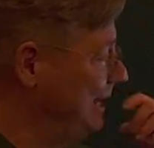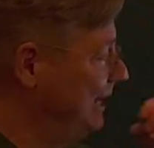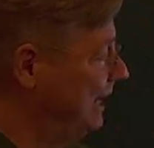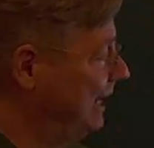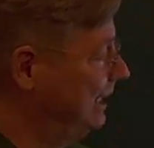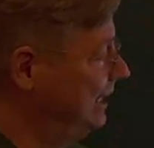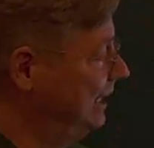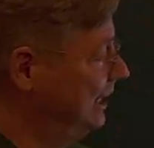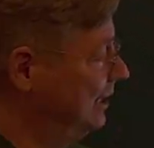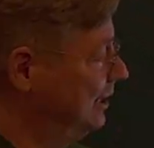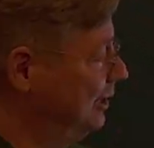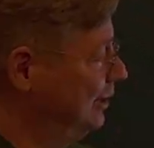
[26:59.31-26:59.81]

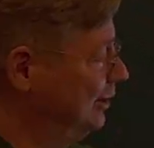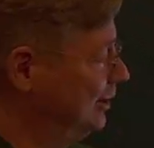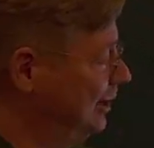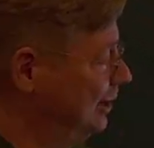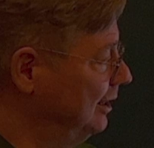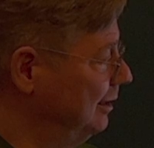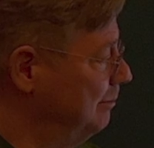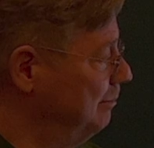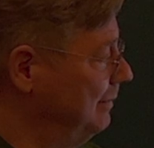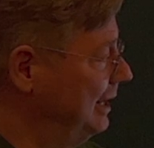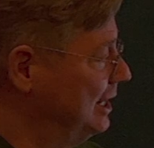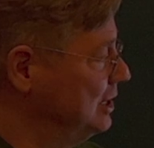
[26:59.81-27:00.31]
And here are then
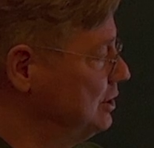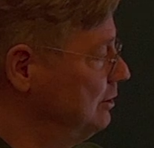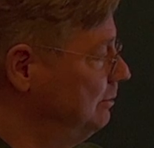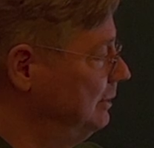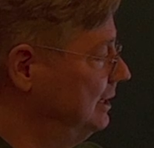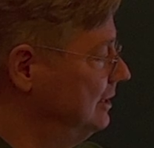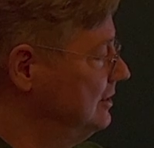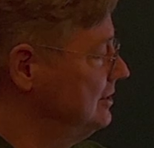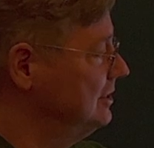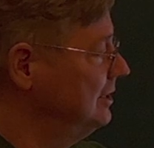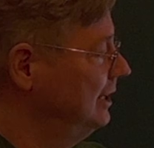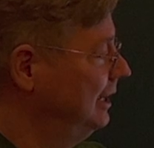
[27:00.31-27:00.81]
the
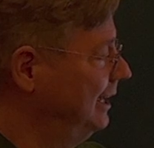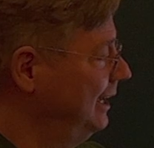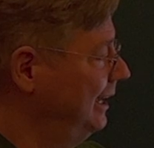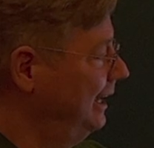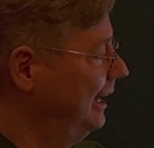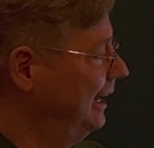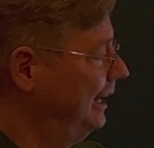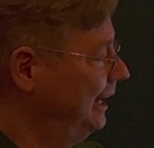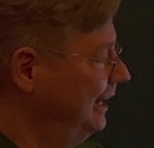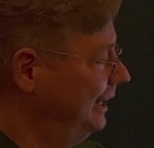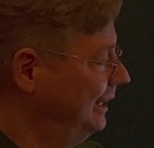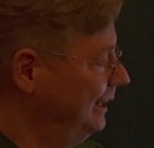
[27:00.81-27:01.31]
measurements
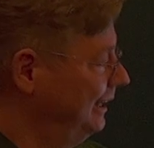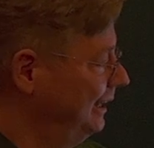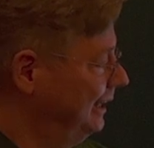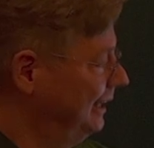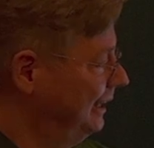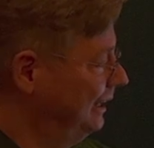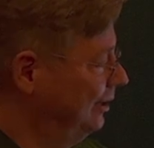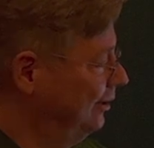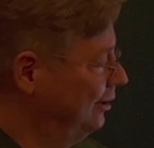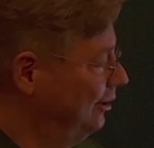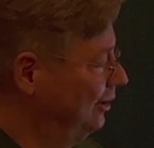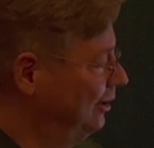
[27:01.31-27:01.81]
and uh,
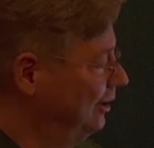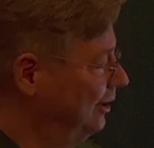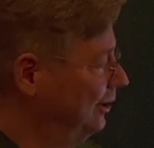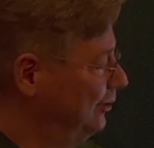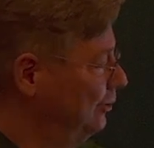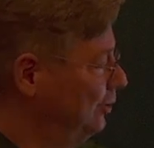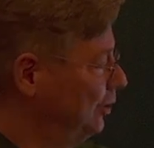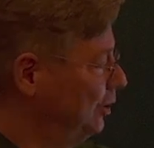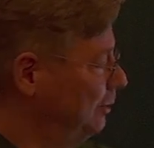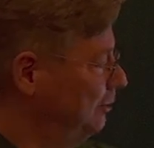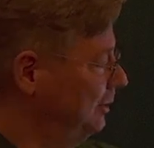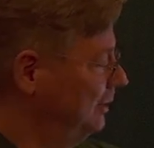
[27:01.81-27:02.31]
all the
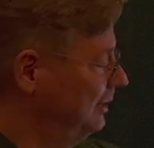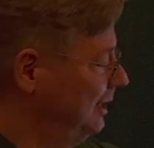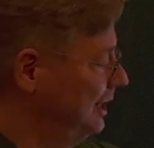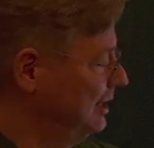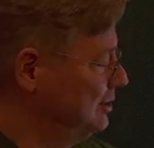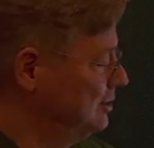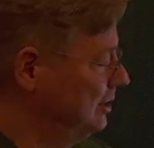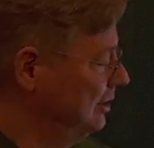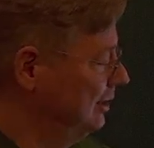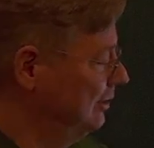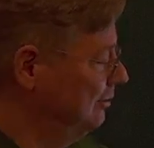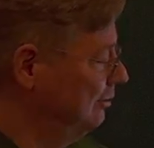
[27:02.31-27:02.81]

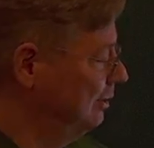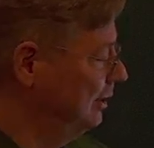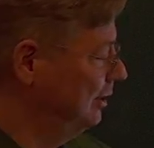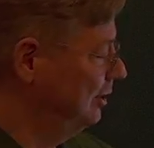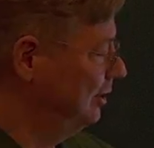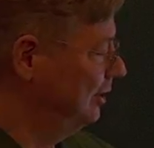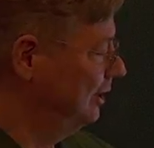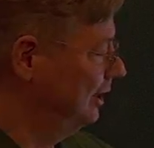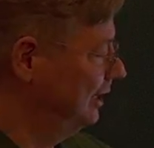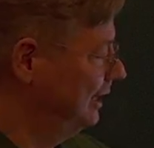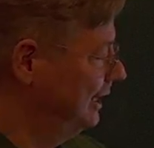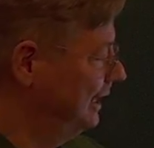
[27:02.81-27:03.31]
documentation
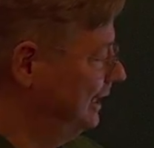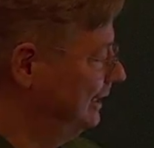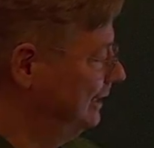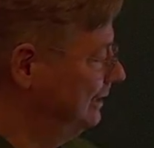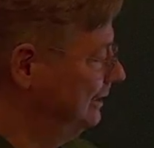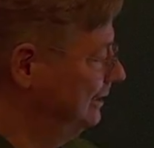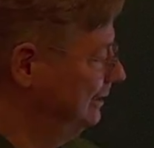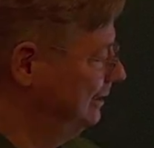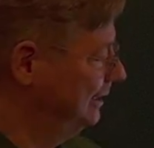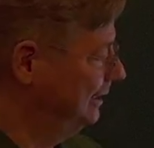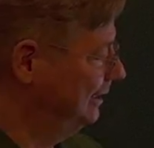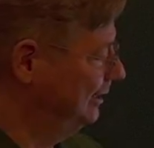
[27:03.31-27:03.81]
regarding that
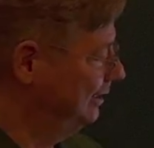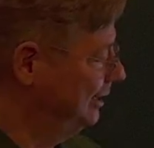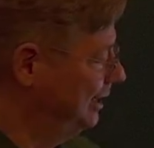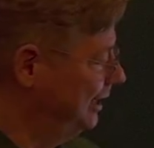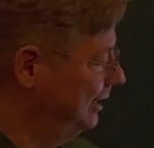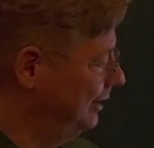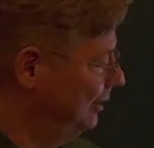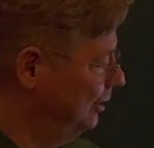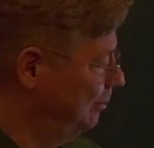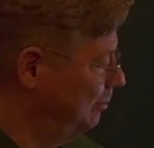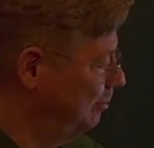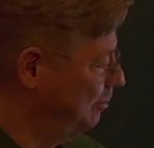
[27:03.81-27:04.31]

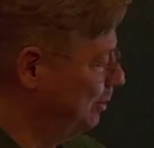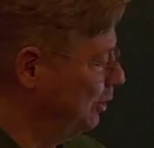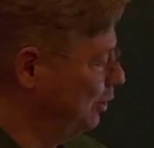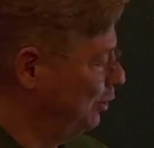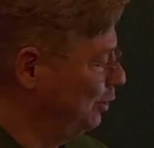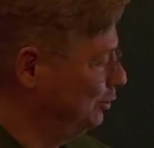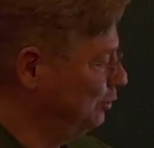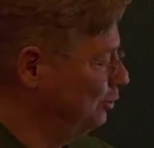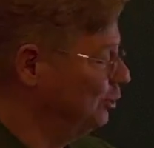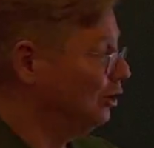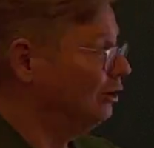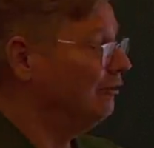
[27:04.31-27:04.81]

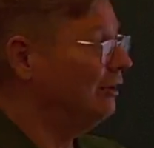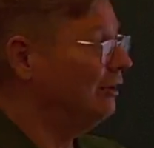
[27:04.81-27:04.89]
plot of